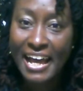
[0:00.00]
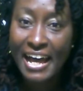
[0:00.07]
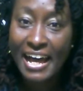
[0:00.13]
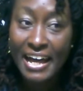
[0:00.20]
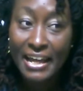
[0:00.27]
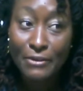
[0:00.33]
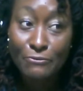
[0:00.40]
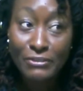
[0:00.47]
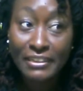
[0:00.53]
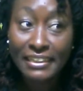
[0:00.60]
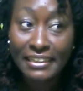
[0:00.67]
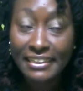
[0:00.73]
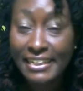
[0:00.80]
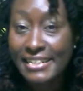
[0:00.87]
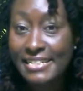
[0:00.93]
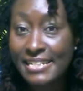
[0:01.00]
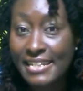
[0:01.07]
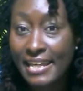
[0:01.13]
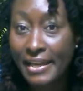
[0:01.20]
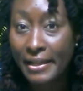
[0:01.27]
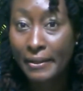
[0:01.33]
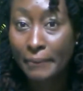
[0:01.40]
I really like to
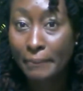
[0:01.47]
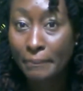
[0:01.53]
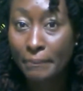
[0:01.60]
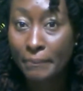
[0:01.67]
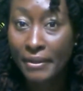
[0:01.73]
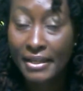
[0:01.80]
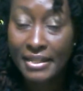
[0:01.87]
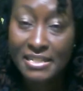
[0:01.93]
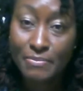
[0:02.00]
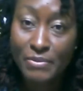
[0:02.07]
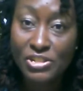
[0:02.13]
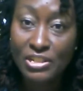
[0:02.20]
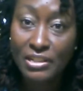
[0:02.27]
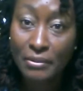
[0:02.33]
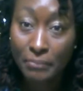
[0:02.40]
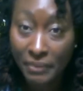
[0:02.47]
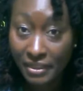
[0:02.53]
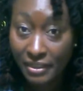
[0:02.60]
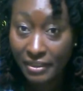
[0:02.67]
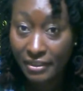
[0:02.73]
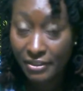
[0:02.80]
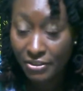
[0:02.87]
help, especially
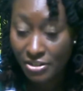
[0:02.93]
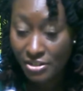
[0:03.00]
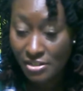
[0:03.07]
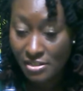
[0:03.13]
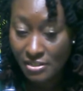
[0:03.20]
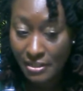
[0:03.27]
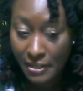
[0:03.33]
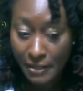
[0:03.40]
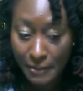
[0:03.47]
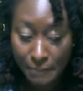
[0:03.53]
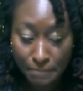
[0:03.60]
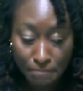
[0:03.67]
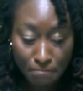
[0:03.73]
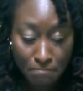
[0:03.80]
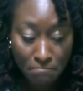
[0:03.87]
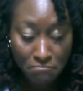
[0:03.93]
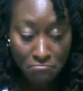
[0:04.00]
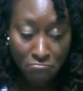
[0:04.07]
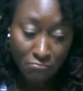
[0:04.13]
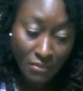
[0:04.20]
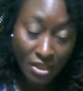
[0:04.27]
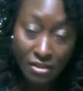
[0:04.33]
beginners,
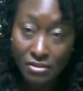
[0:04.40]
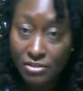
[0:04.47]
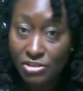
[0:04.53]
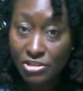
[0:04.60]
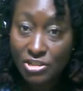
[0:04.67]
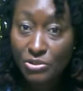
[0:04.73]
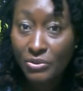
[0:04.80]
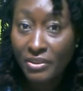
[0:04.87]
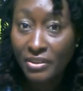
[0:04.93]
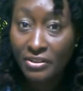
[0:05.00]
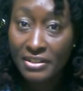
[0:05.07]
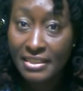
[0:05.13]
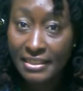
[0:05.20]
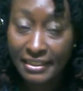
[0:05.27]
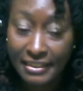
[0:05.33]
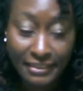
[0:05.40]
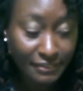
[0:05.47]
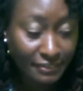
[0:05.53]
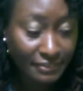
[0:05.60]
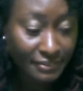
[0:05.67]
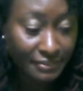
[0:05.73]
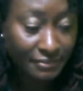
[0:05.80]
to do their
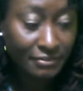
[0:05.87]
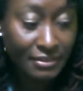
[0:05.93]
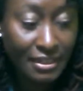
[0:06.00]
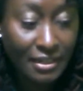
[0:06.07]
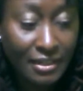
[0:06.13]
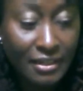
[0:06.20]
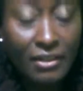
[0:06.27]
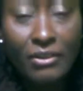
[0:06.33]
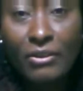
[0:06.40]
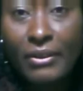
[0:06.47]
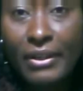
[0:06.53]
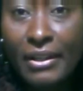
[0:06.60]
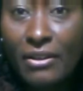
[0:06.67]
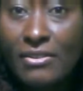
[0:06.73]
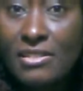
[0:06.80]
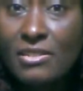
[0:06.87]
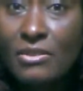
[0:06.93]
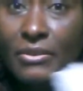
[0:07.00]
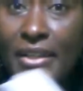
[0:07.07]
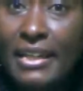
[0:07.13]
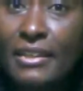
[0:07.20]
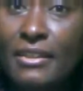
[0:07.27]
thing. Well, I also
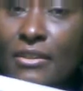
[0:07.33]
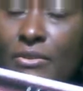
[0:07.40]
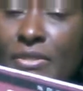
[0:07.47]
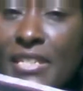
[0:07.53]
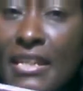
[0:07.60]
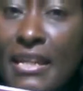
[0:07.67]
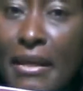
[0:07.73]
like using